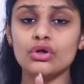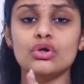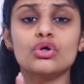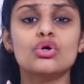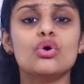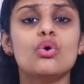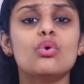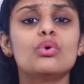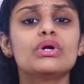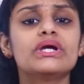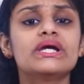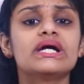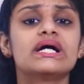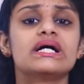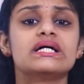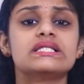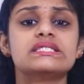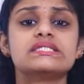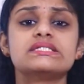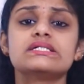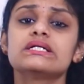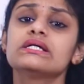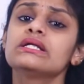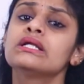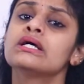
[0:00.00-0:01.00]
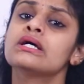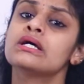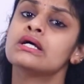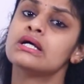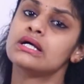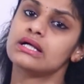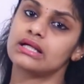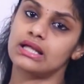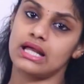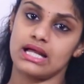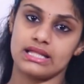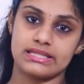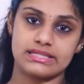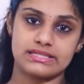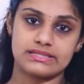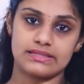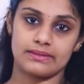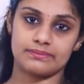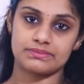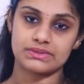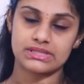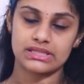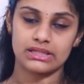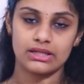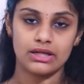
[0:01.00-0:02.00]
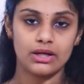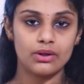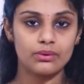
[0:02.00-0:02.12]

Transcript: going concern concept.